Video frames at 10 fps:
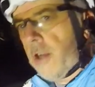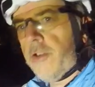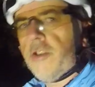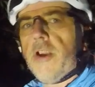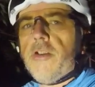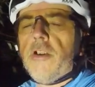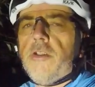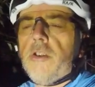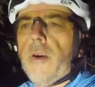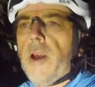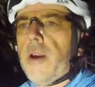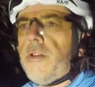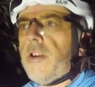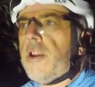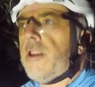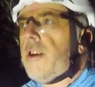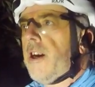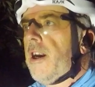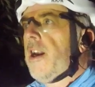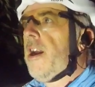just outside Stonehouse, and
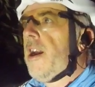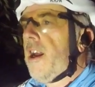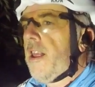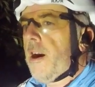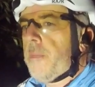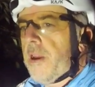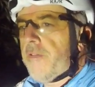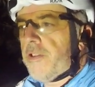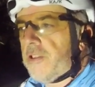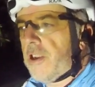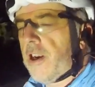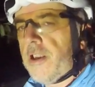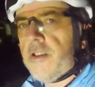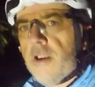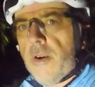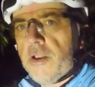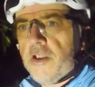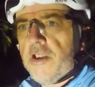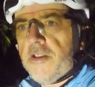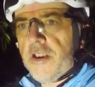that'll be it for tonight. So as
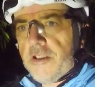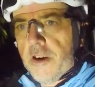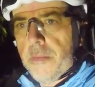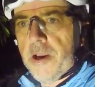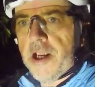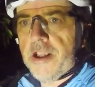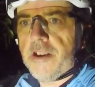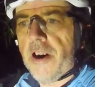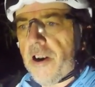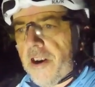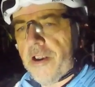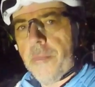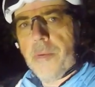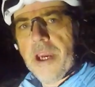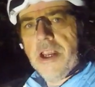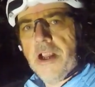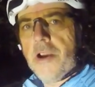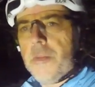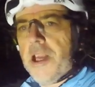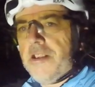you can see, it's completely dark and I'm being
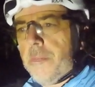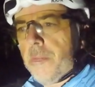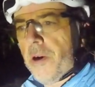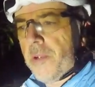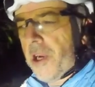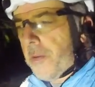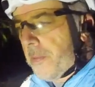illuminated by my own